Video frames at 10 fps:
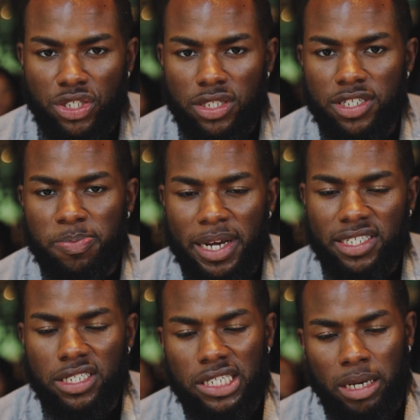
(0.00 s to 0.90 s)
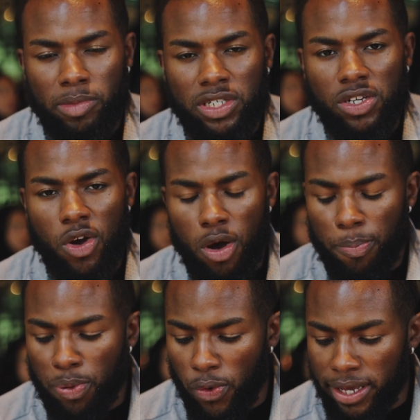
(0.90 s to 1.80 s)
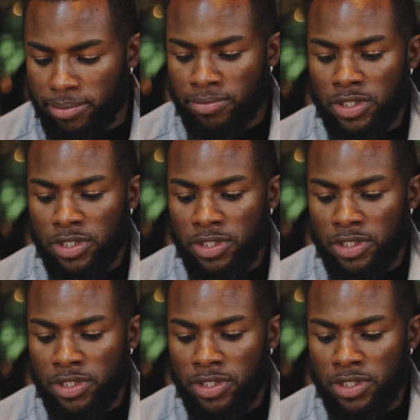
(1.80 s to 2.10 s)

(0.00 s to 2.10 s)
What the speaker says: The spicy salmon is on point.